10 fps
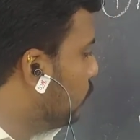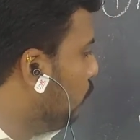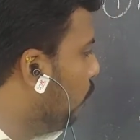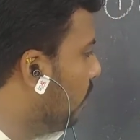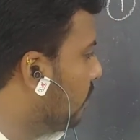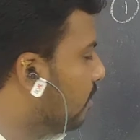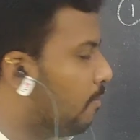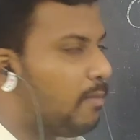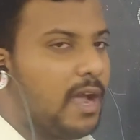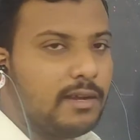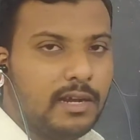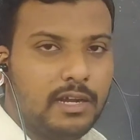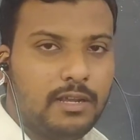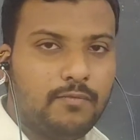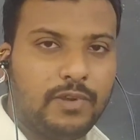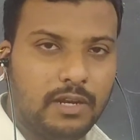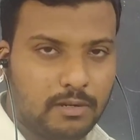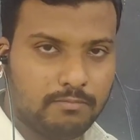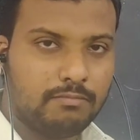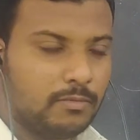two were in the magnetic
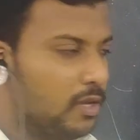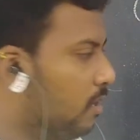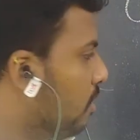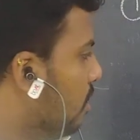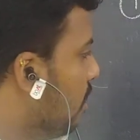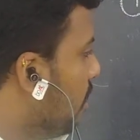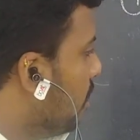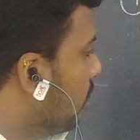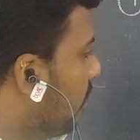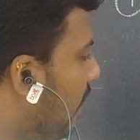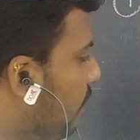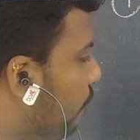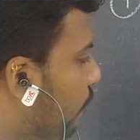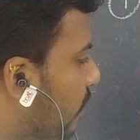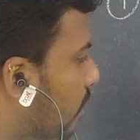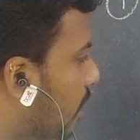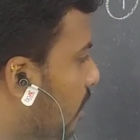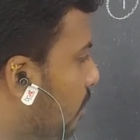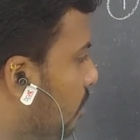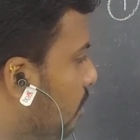field. Like
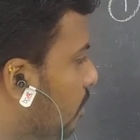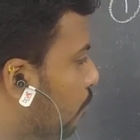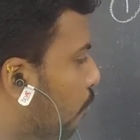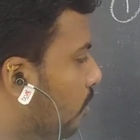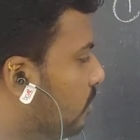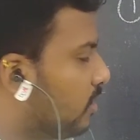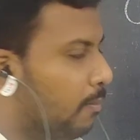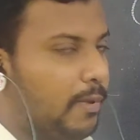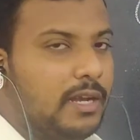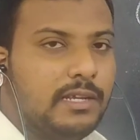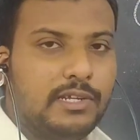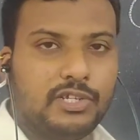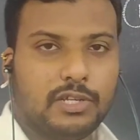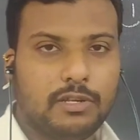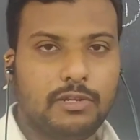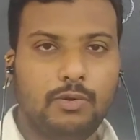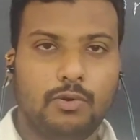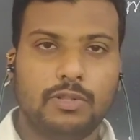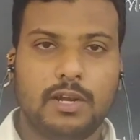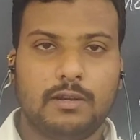poles repel each other. You
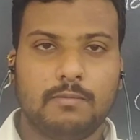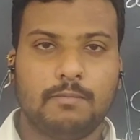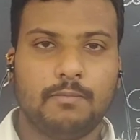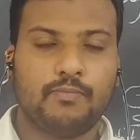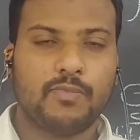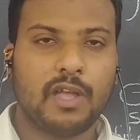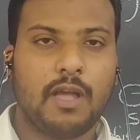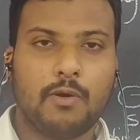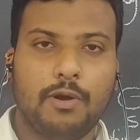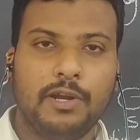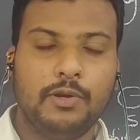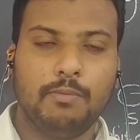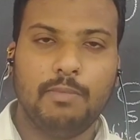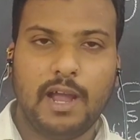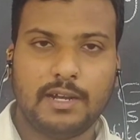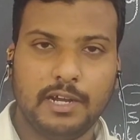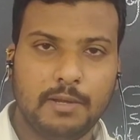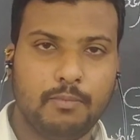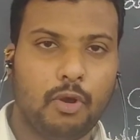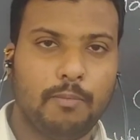know that according to
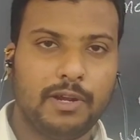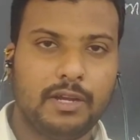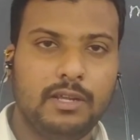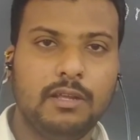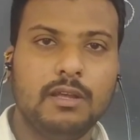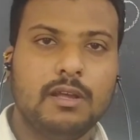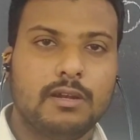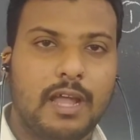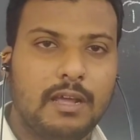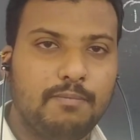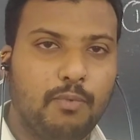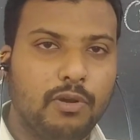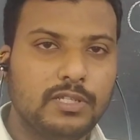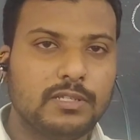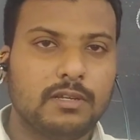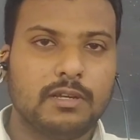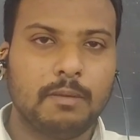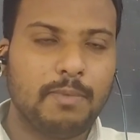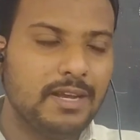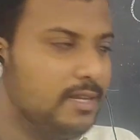magnetic property, like poles
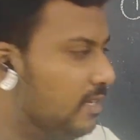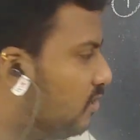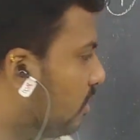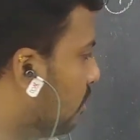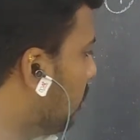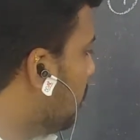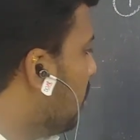repel each other